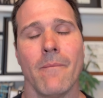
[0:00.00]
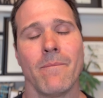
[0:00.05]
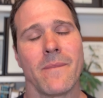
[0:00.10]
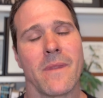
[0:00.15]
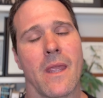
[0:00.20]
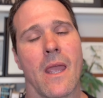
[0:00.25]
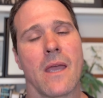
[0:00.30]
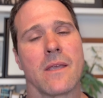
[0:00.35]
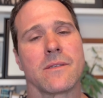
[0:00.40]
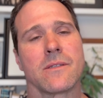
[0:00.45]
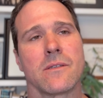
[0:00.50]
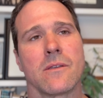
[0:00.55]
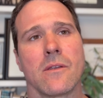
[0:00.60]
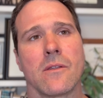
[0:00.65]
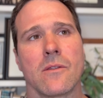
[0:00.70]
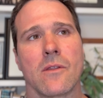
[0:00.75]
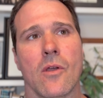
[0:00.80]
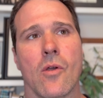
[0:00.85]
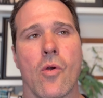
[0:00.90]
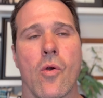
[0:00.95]
Yes,
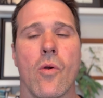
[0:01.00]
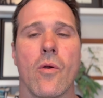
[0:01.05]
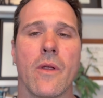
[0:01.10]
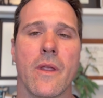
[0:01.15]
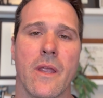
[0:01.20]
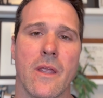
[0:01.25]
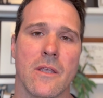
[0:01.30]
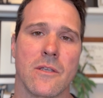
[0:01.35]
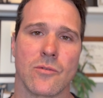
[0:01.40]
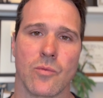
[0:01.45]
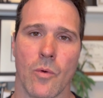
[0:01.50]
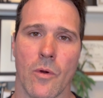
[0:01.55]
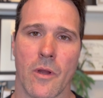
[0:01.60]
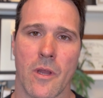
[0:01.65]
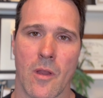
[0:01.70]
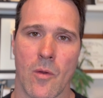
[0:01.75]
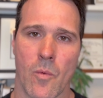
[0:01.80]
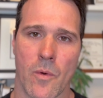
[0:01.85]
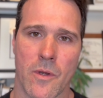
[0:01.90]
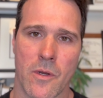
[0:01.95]
the core is
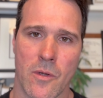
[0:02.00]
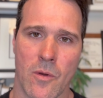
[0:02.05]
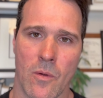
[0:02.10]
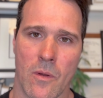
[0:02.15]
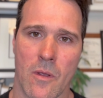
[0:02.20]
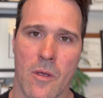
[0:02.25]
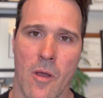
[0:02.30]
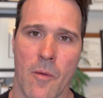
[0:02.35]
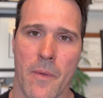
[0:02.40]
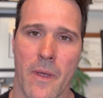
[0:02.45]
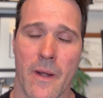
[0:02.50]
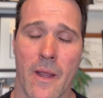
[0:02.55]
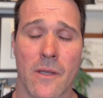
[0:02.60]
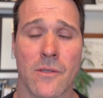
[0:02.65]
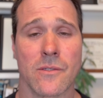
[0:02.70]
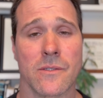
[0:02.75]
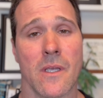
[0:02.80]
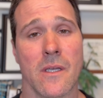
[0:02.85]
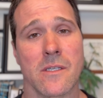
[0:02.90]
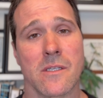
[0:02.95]
working when you're doing compound
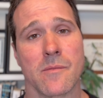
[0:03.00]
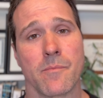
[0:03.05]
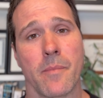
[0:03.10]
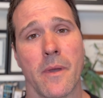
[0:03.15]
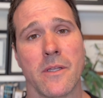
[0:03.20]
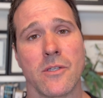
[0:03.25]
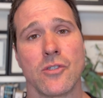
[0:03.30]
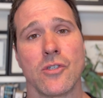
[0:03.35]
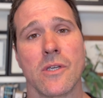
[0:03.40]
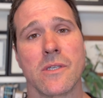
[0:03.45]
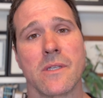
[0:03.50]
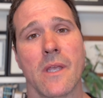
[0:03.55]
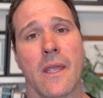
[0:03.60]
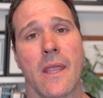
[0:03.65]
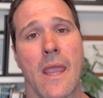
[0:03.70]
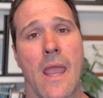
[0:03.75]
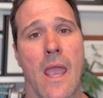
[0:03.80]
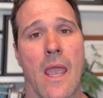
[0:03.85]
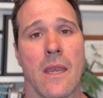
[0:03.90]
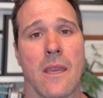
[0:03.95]
exercises, but just
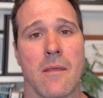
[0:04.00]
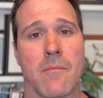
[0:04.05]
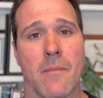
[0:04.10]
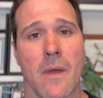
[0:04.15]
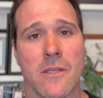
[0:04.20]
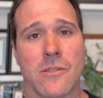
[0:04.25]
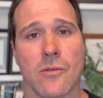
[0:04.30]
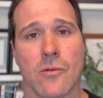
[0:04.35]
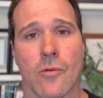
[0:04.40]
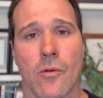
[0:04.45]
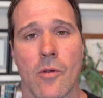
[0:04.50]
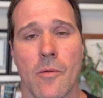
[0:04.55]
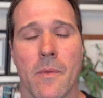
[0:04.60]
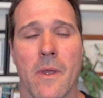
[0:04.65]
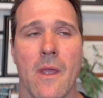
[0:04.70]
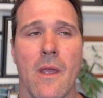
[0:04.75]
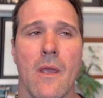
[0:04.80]
like any muscle group,